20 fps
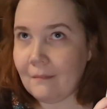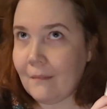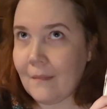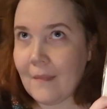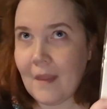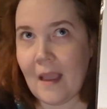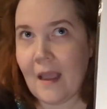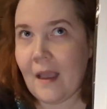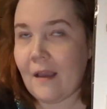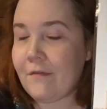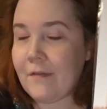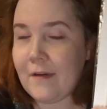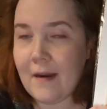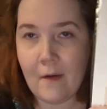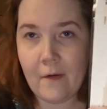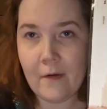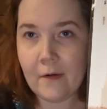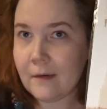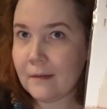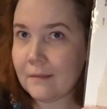half an
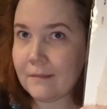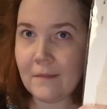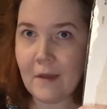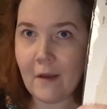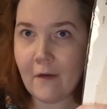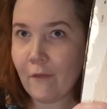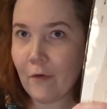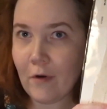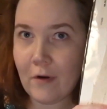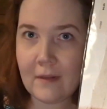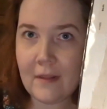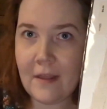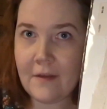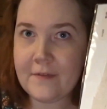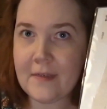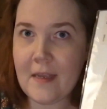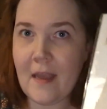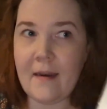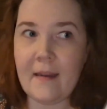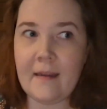hour of work
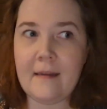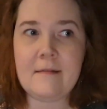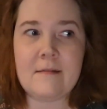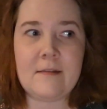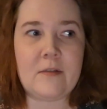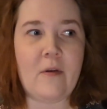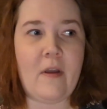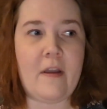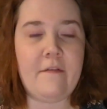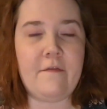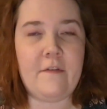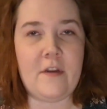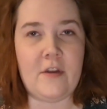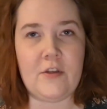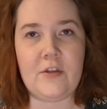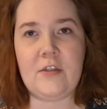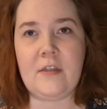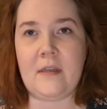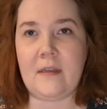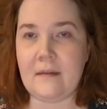left on it. So I
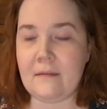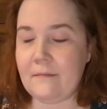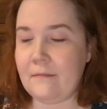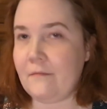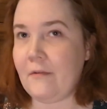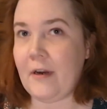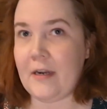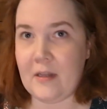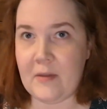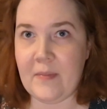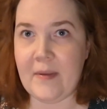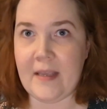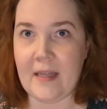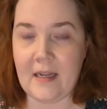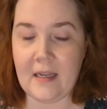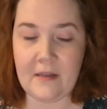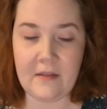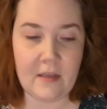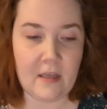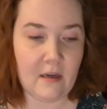finished it right at the
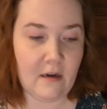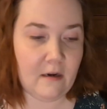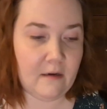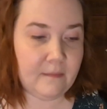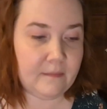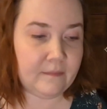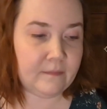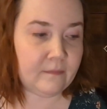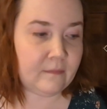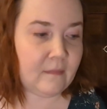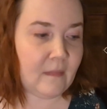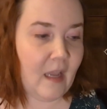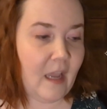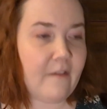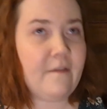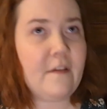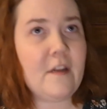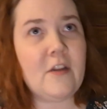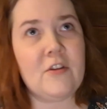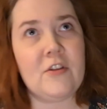beginning of the year. I
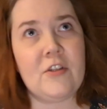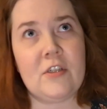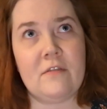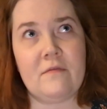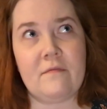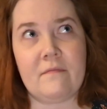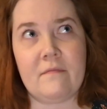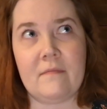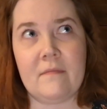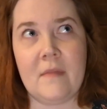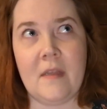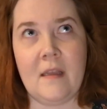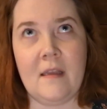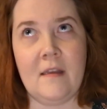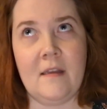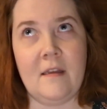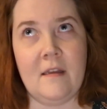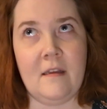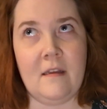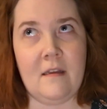finished,
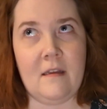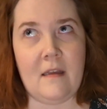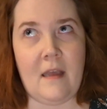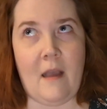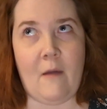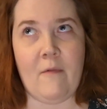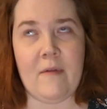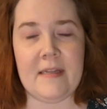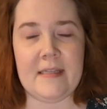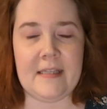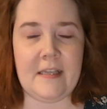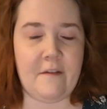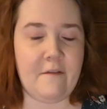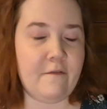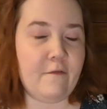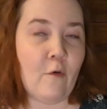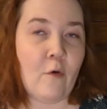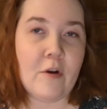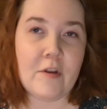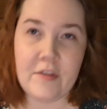I want to say
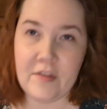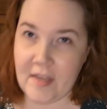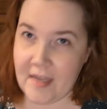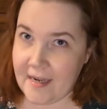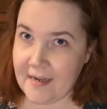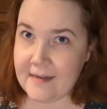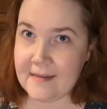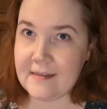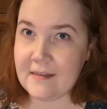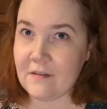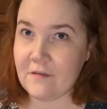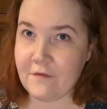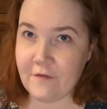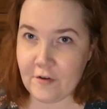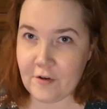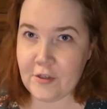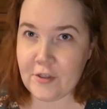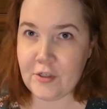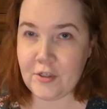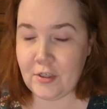4 things in the
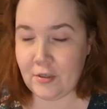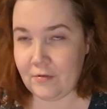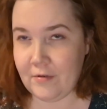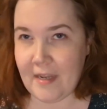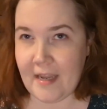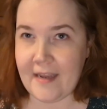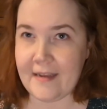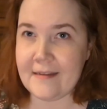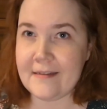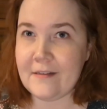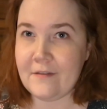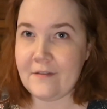first 2 days